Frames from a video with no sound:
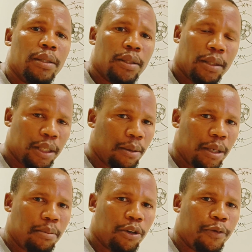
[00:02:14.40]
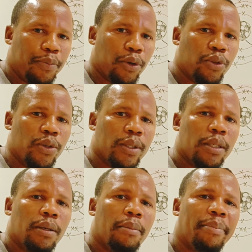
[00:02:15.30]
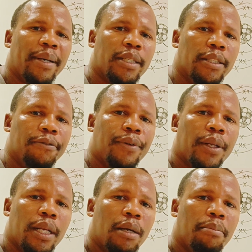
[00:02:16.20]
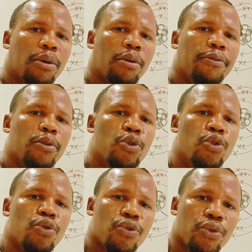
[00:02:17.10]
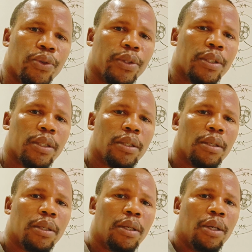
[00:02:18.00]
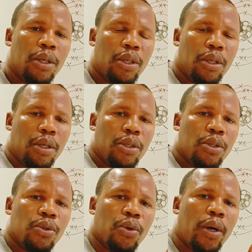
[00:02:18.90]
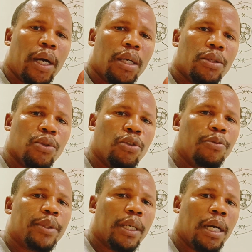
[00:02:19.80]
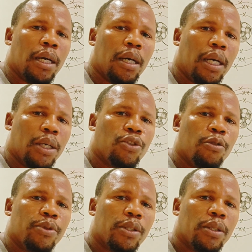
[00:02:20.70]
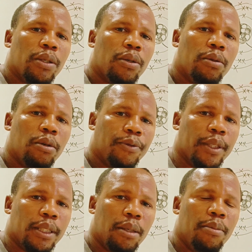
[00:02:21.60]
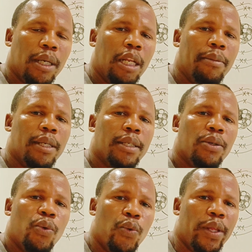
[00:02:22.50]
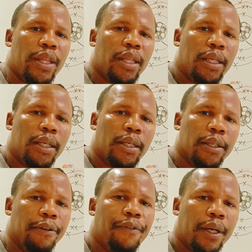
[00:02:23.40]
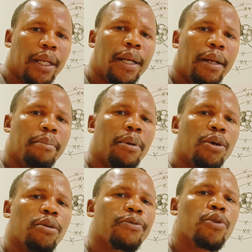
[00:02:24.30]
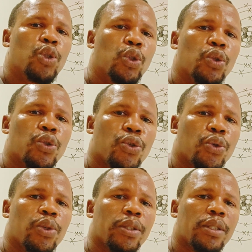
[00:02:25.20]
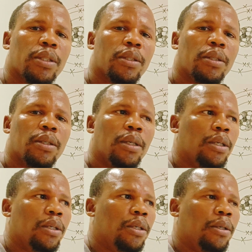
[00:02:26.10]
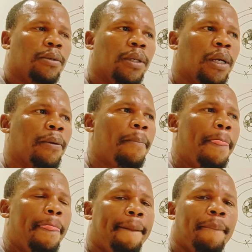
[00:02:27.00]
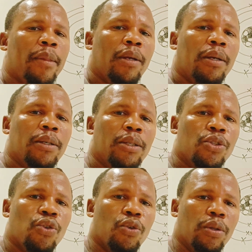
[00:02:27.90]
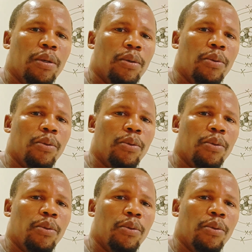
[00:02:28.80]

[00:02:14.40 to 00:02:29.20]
same number of protons but different number of neutrons. So isotopes are atoms of the same element with different number of neutrons. Yeah. So